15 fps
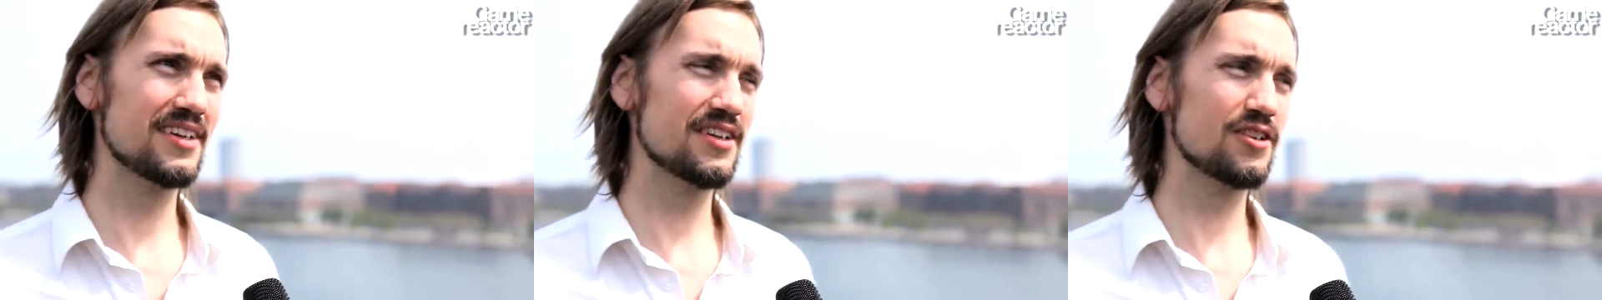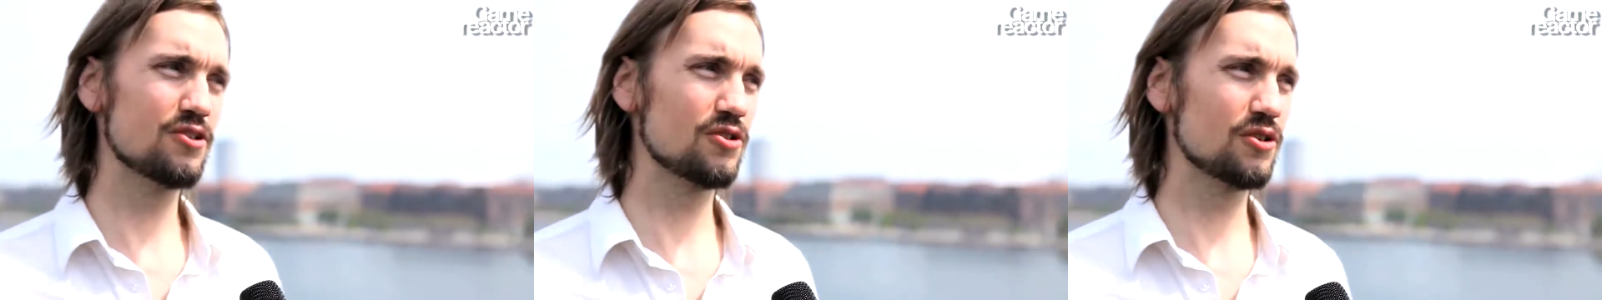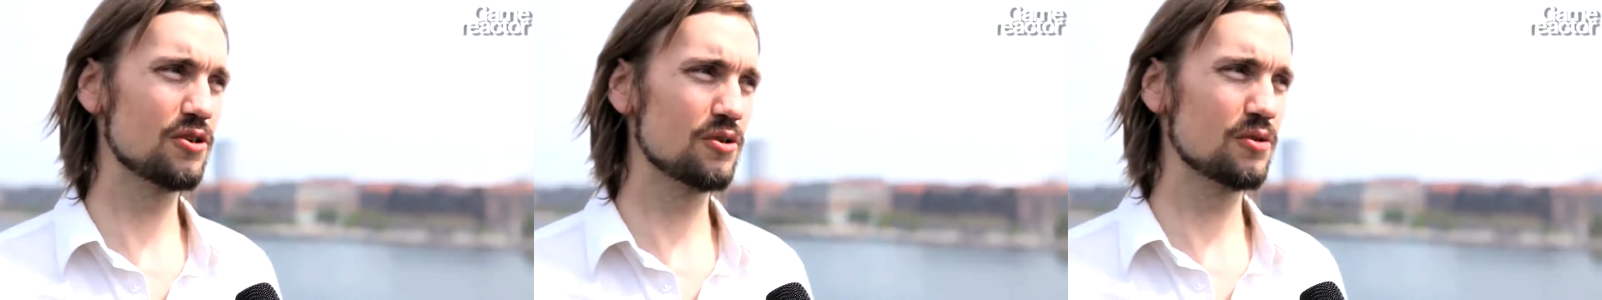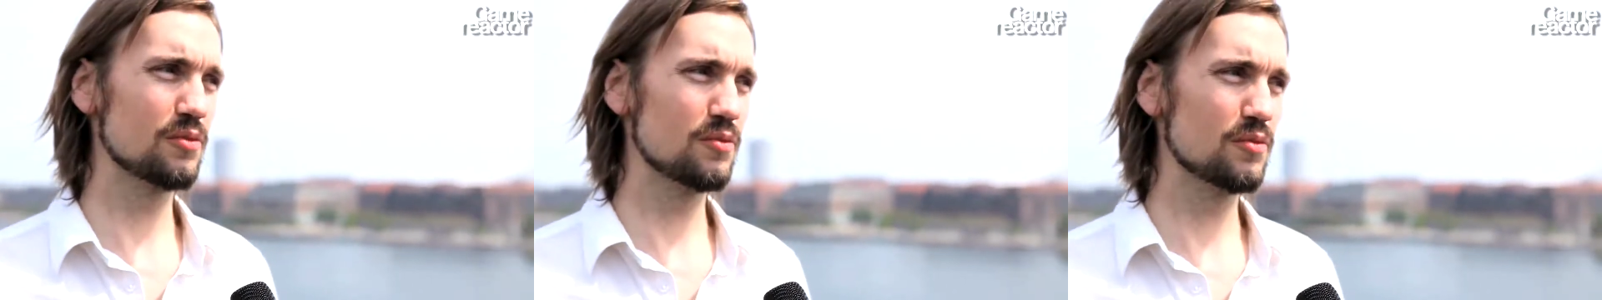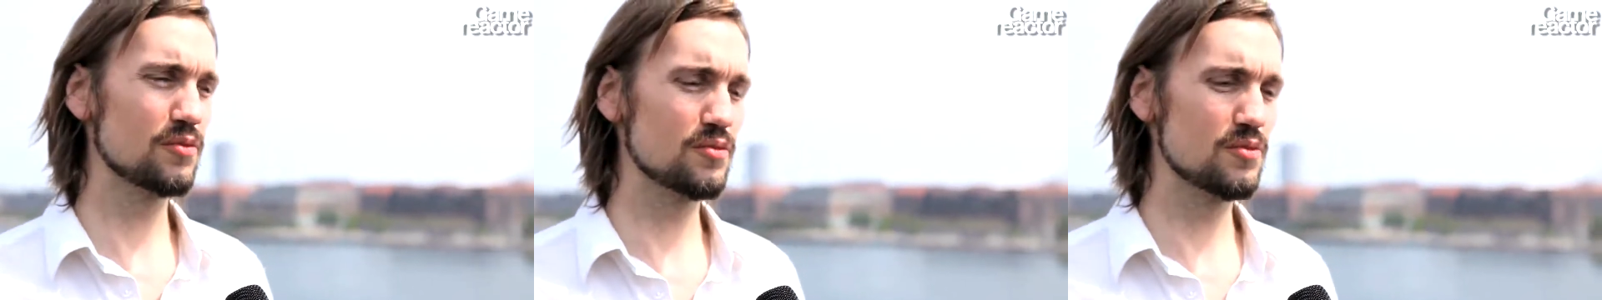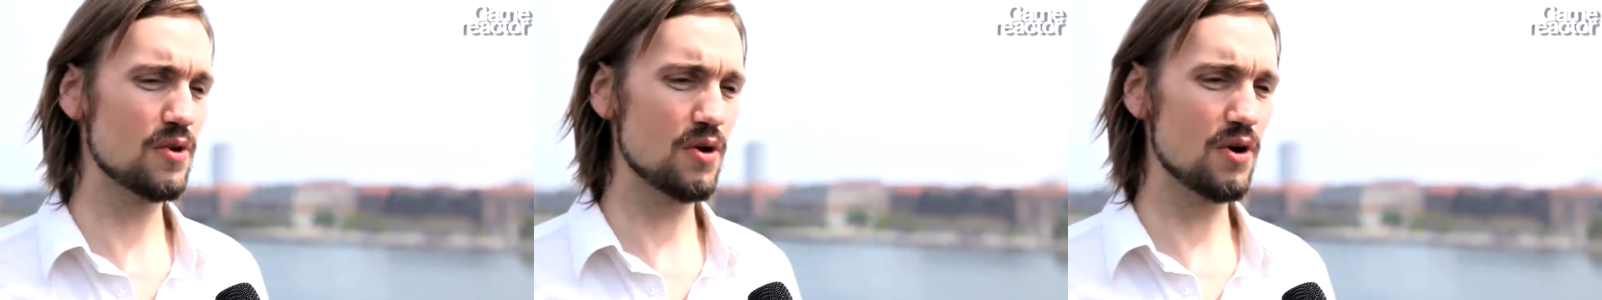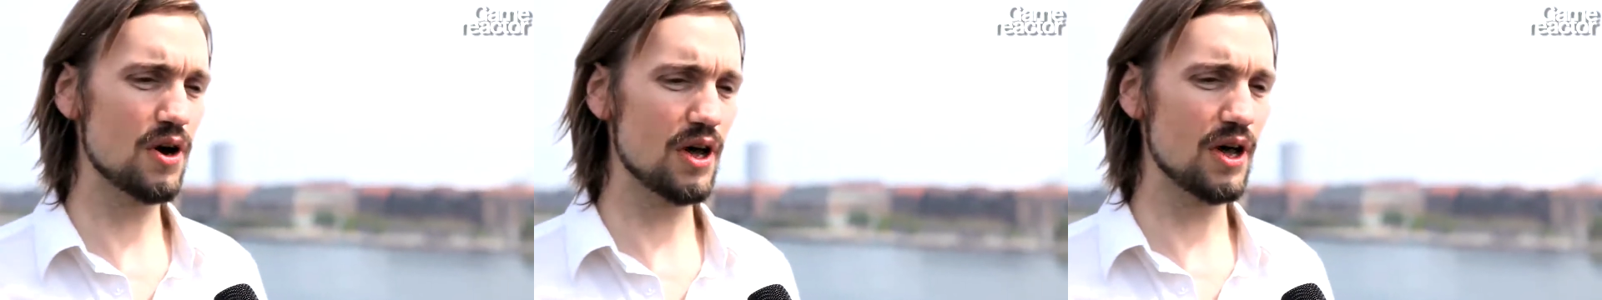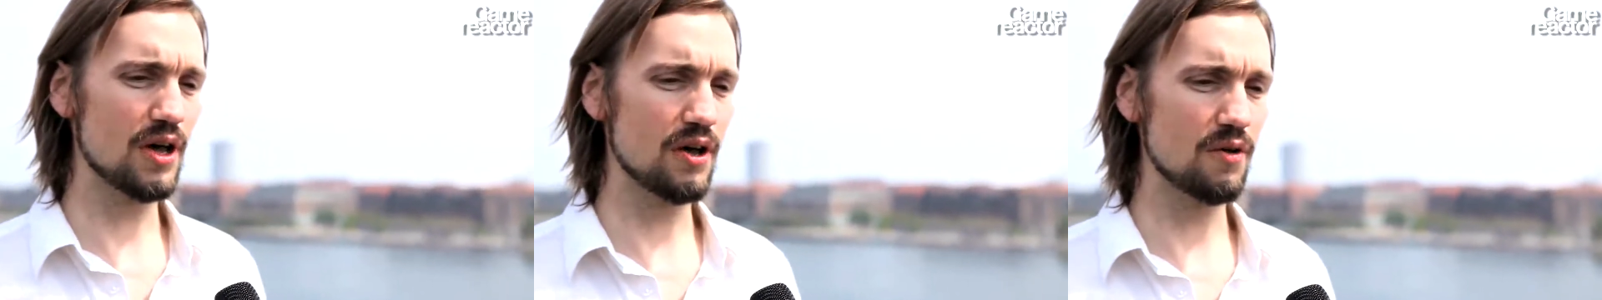So
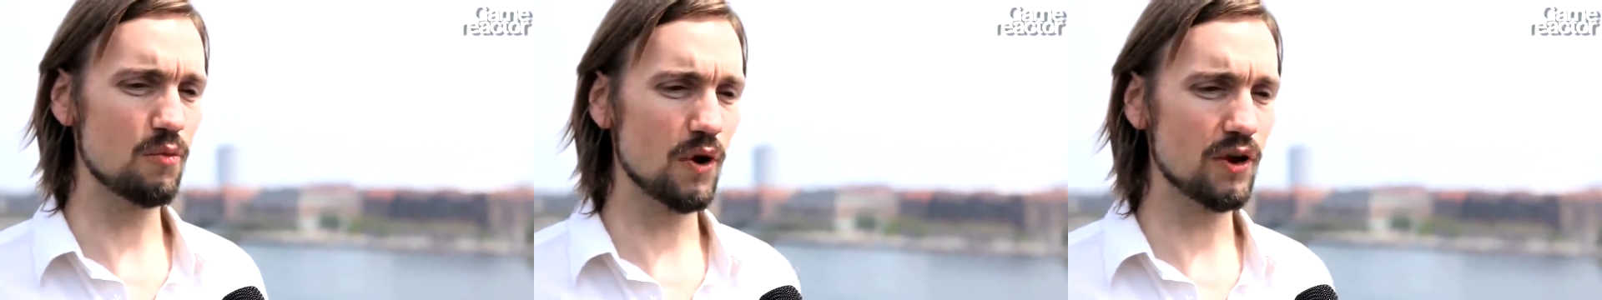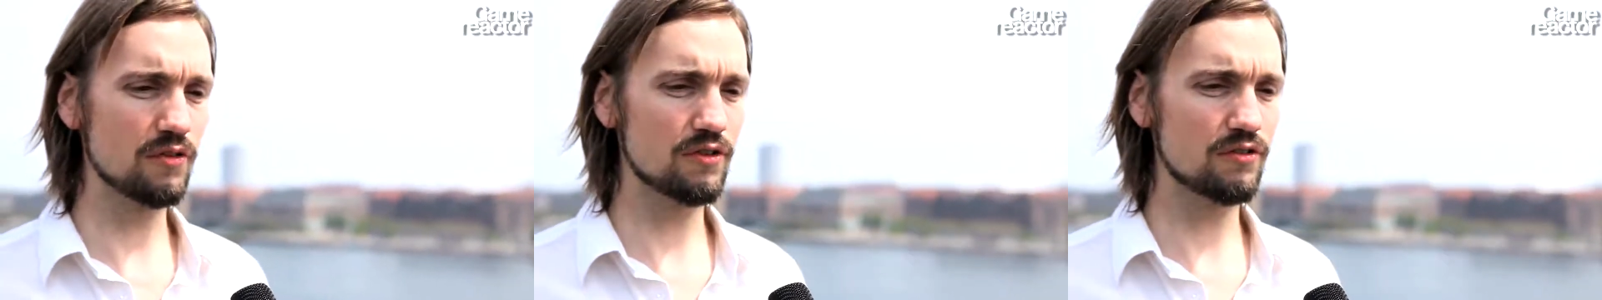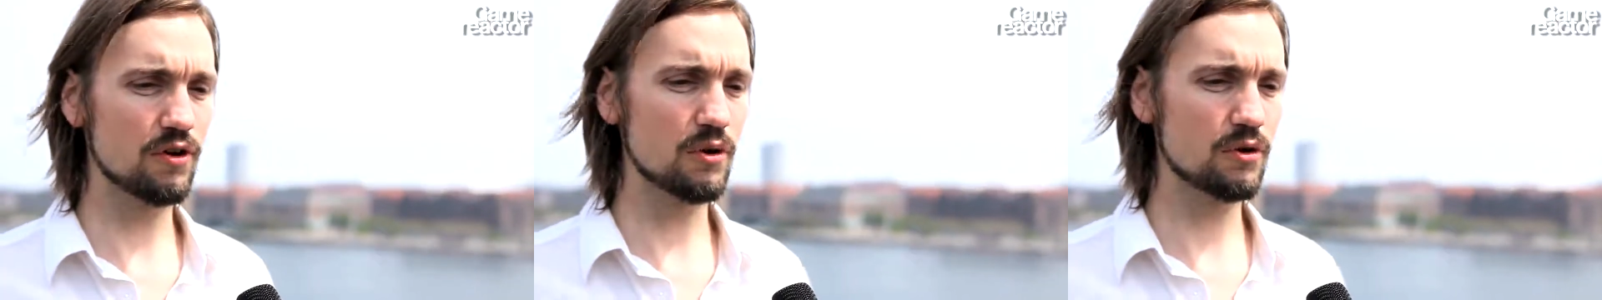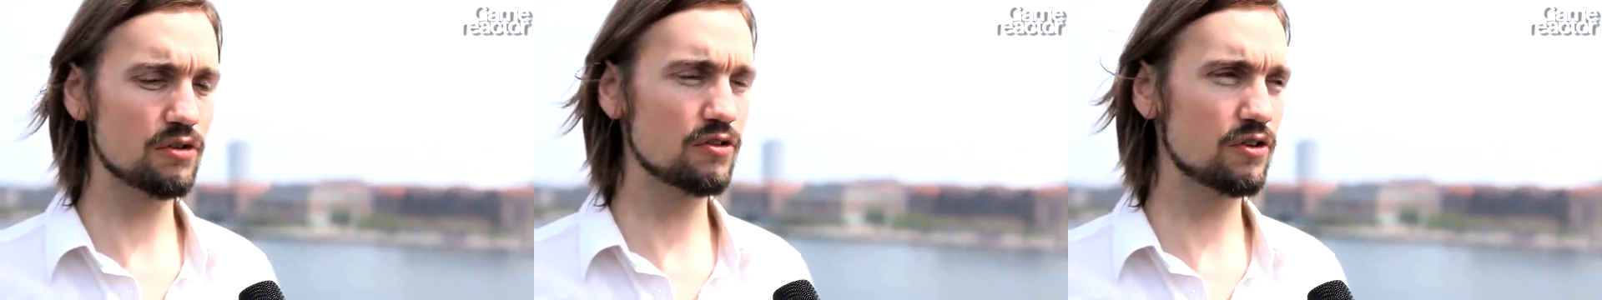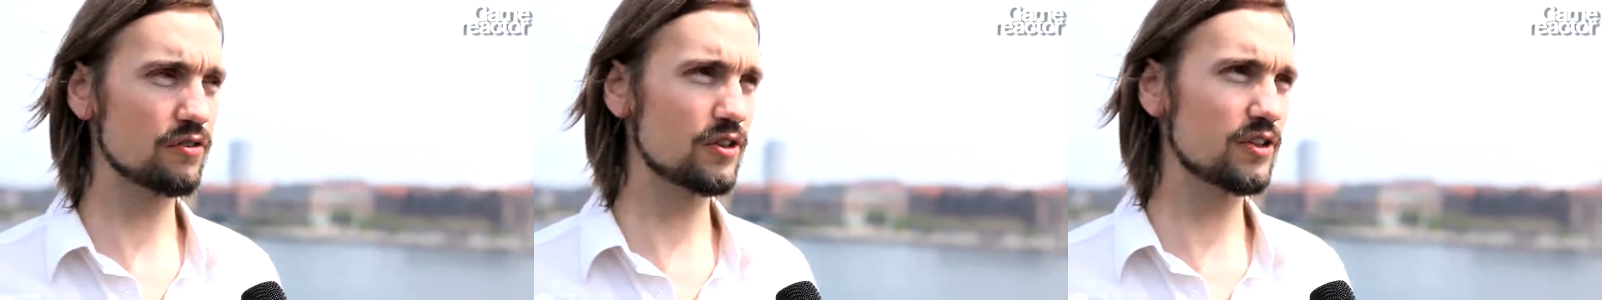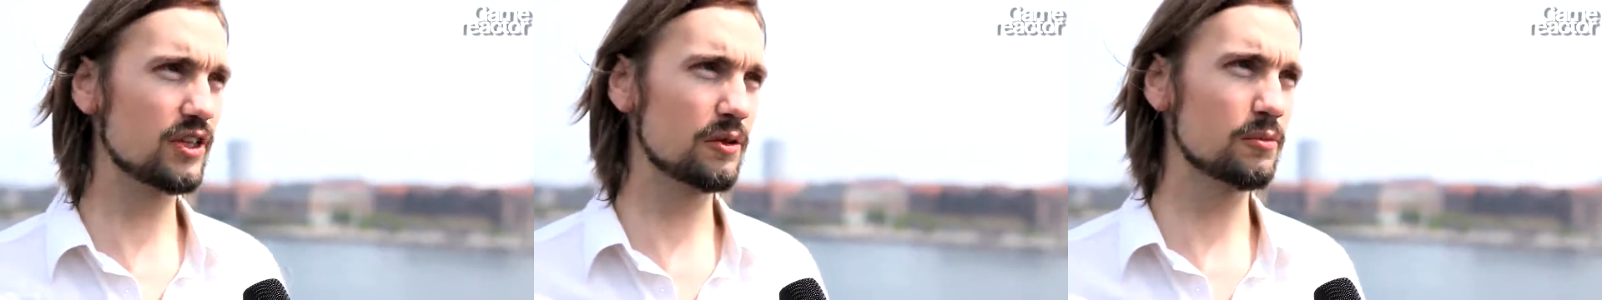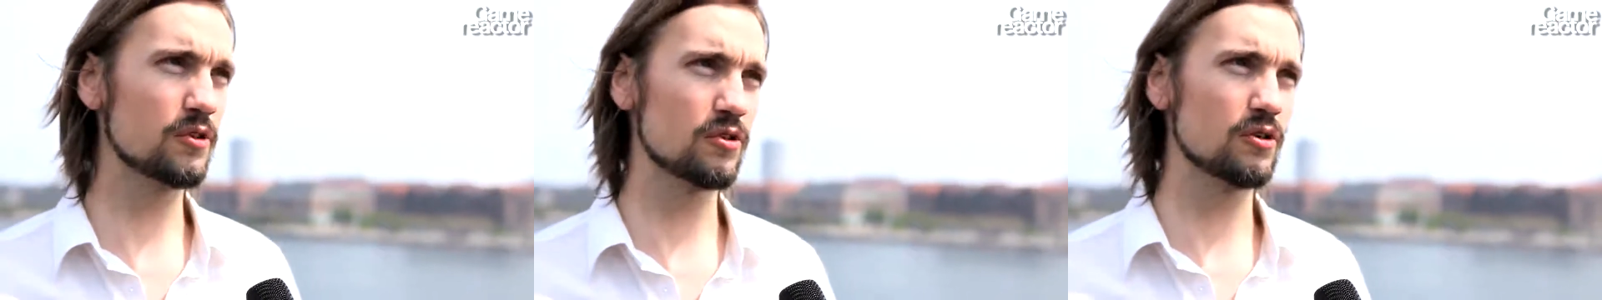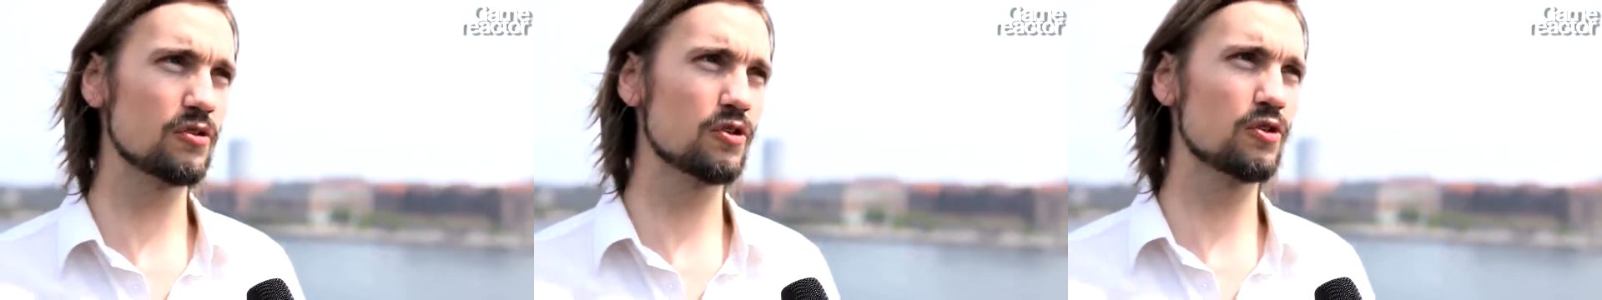one of the focuses of the team is also